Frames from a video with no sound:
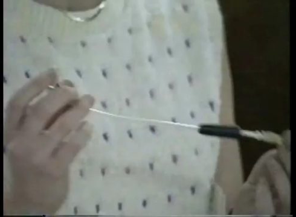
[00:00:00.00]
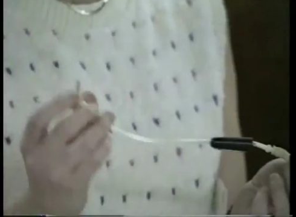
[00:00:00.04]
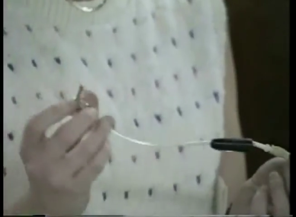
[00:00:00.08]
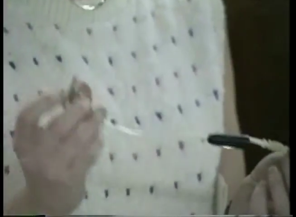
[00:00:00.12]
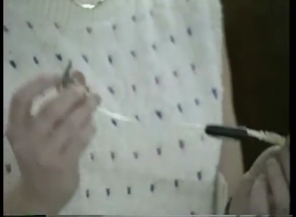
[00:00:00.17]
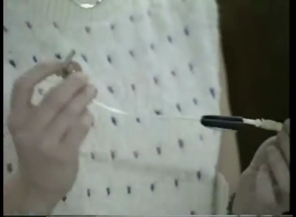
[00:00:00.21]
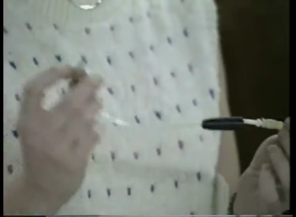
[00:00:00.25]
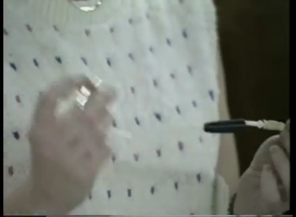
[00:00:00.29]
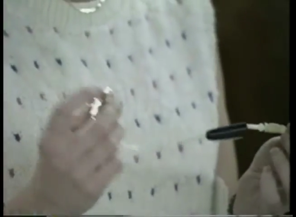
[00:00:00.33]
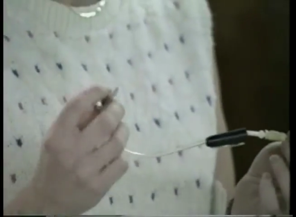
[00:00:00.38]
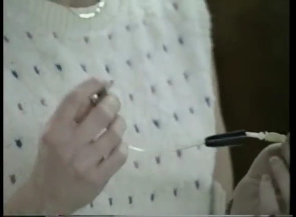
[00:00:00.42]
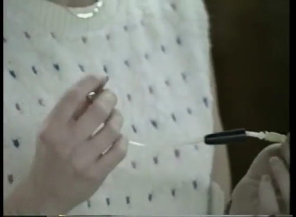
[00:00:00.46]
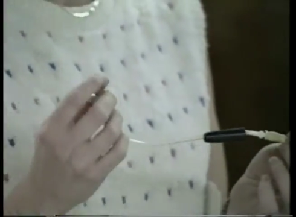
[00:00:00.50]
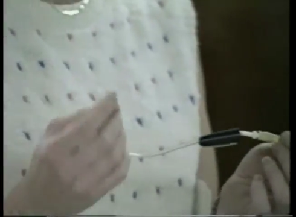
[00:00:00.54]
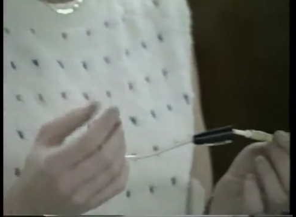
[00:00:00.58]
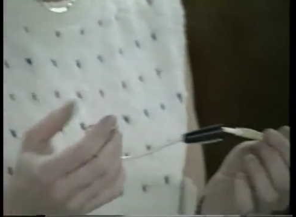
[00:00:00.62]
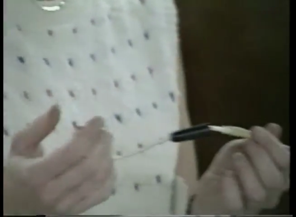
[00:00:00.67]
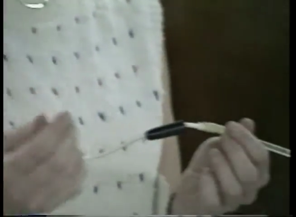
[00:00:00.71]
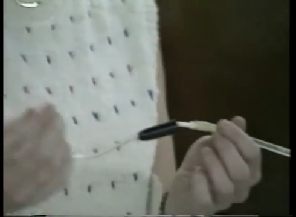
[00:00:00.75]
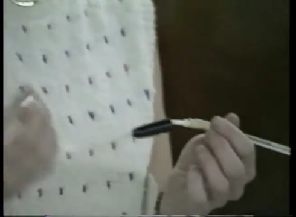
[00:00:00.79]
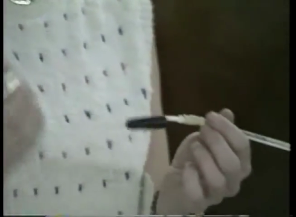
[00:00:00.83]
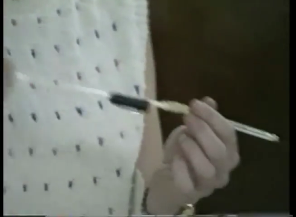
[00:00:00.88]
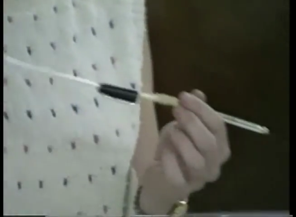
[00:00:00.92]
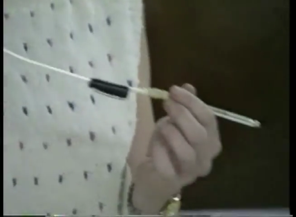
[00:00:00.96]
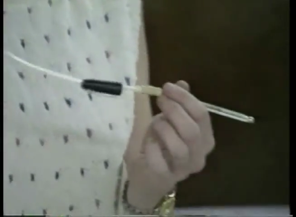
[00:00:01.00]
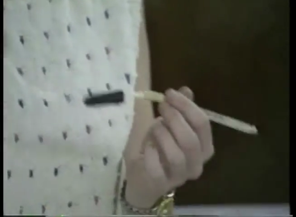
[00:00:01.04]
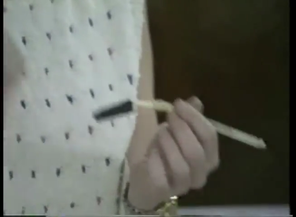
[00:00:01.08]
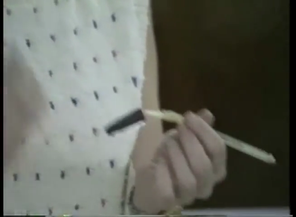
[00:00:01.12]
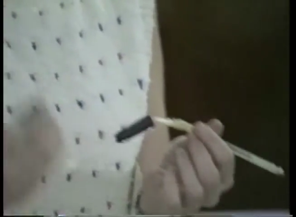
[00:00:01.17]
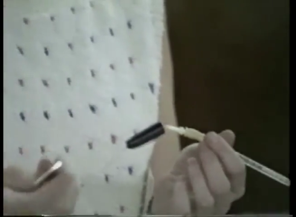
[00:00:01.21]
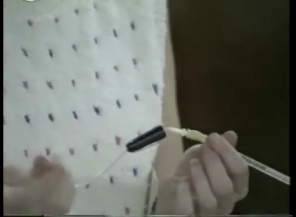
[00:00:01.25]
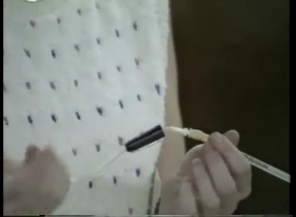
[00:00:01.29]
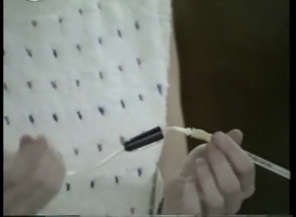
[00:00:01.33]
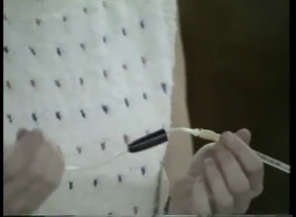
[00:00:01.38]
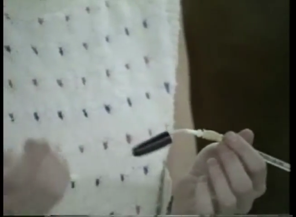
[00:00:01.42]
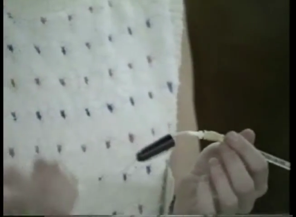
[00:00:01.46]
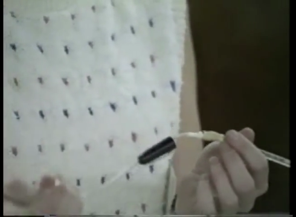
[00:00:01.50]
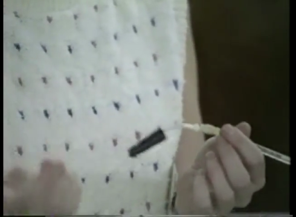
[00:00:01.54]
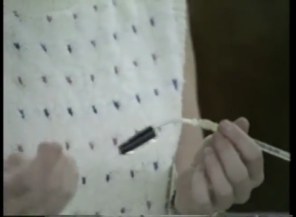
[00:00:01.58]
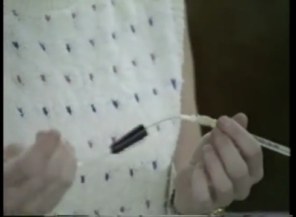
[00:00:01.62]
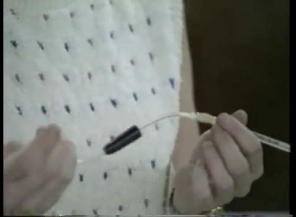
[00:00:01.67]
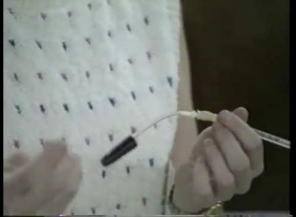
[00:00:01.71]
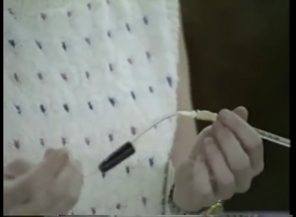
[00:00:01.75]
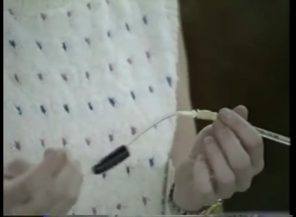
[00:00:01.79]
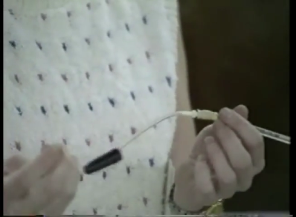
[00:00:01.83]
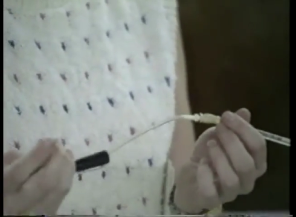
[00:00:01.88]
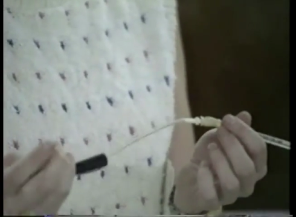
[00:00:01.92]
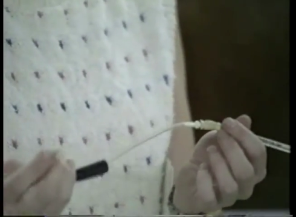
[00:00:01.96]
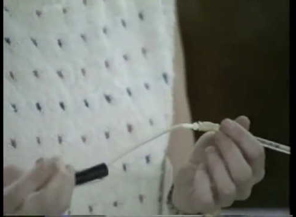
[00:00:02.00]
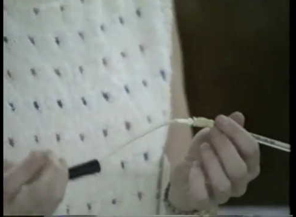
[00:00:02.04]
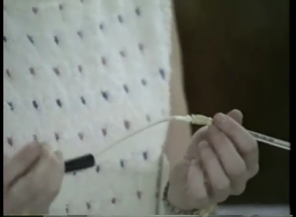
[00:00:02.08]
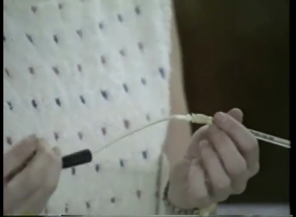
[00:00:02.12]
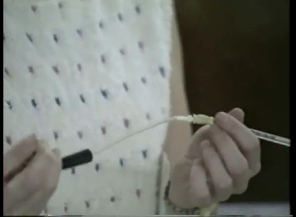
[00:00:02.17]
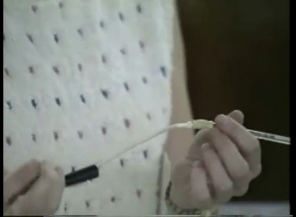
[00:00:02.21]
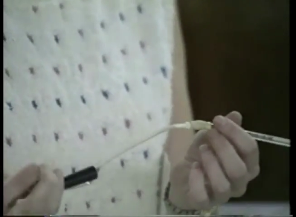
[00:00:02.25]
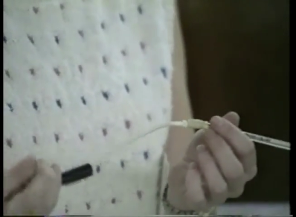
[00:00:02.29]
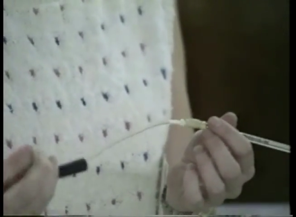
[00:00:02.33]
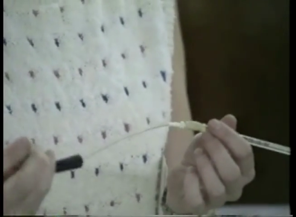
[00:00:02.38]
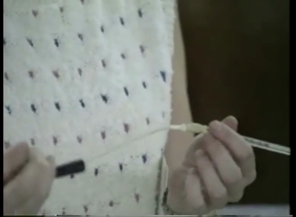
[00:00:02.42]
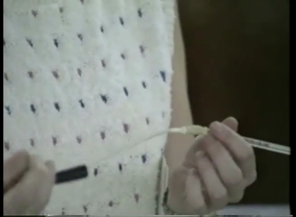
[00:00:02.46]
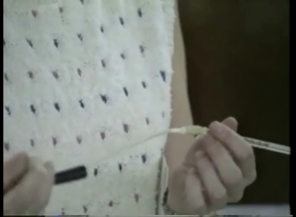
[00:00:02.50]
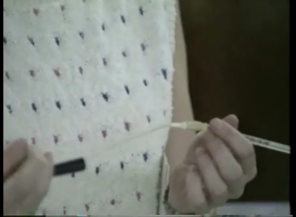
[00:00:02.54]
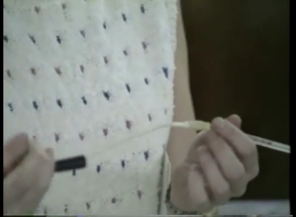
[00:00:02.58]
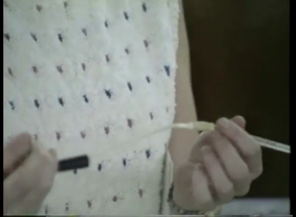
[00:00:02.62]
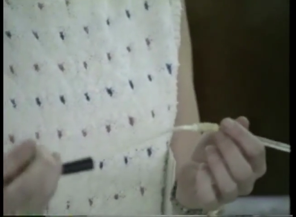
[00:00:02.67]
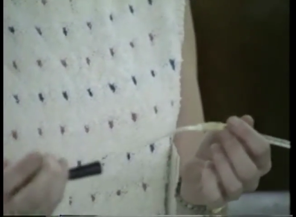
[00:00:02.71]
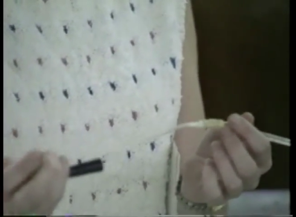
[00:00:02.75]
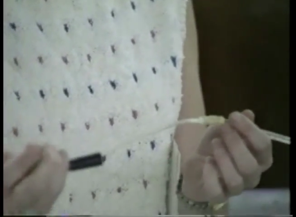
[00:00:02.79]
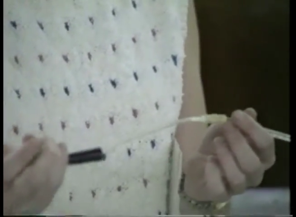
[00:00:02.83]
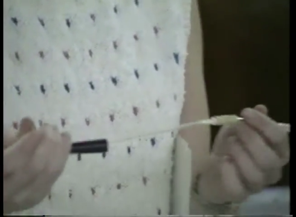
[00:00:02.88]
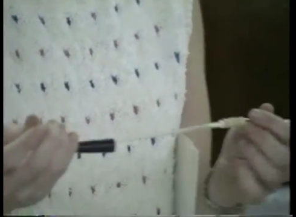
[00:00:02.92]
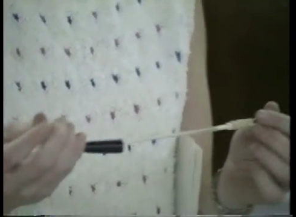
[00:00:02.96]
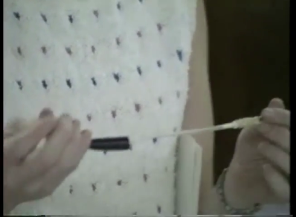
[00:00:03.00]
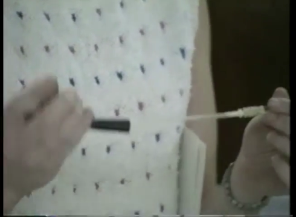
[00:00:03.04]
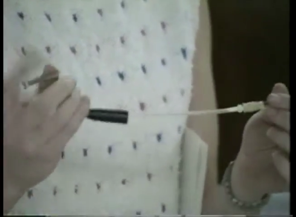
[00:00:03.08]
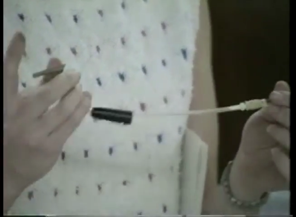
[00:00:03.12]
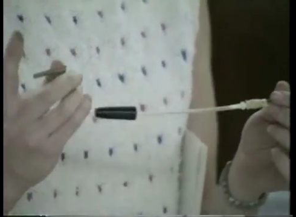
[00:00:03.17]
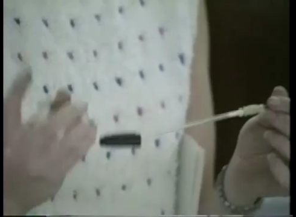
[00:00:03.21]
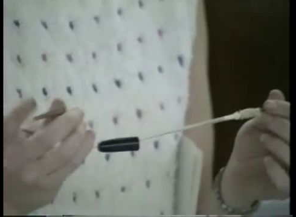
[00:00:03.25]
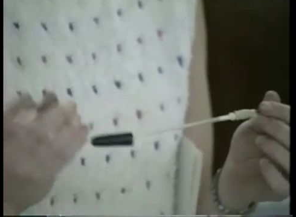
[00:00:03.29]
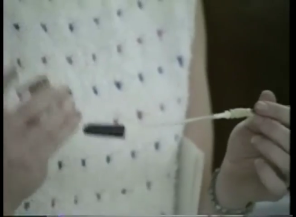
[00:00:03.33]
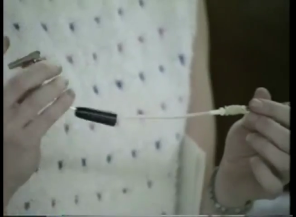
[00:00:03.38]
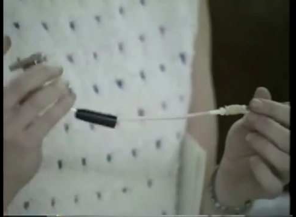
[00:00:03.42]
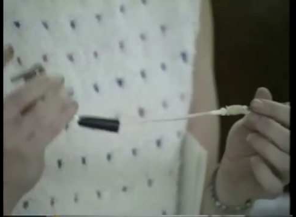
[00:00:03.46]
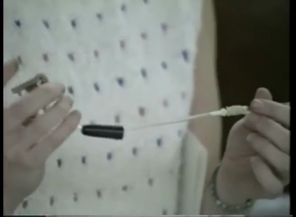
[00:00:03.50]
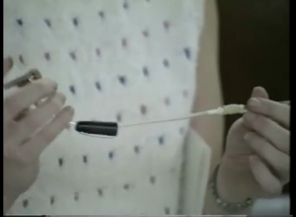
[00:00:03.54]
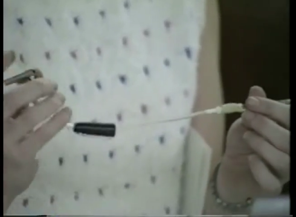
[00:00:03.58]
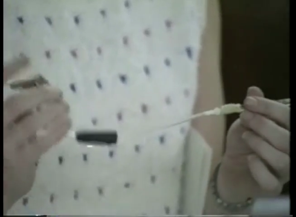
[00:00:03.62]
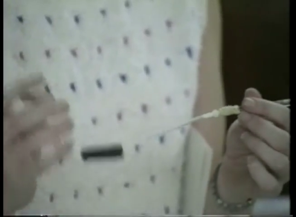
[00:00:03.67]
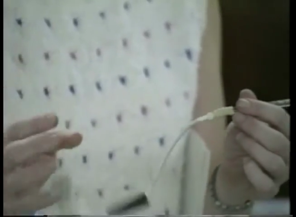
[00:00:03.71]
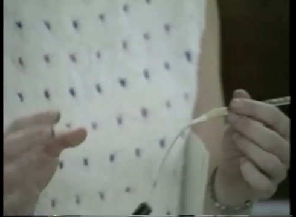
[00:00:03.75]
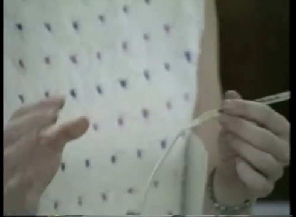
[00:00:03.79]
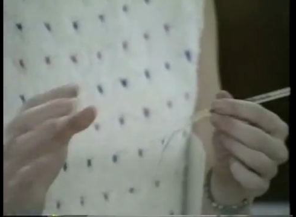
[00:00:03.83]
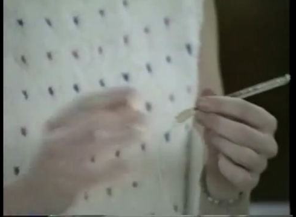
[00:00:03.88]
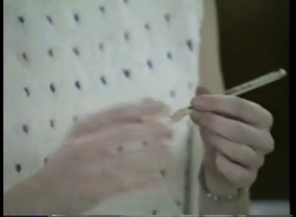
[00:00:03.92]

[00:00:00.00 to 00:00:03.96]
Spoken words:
[unreadable: no face in view]